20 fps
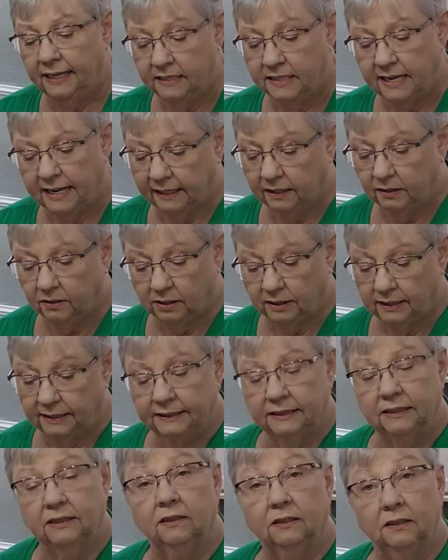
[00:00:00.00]
Now,
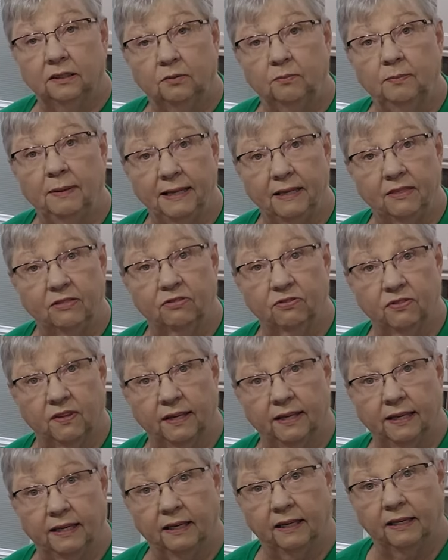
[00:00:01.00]
it's a little bit
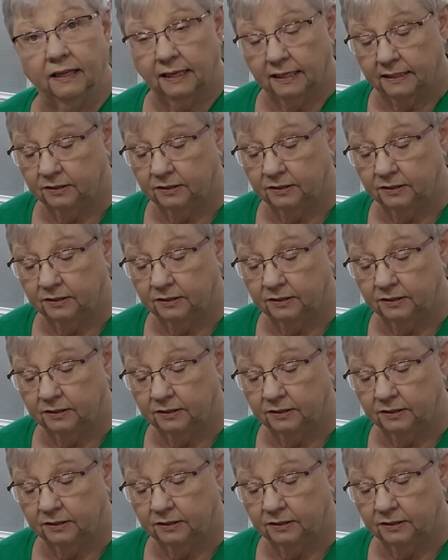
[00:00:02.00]
thick,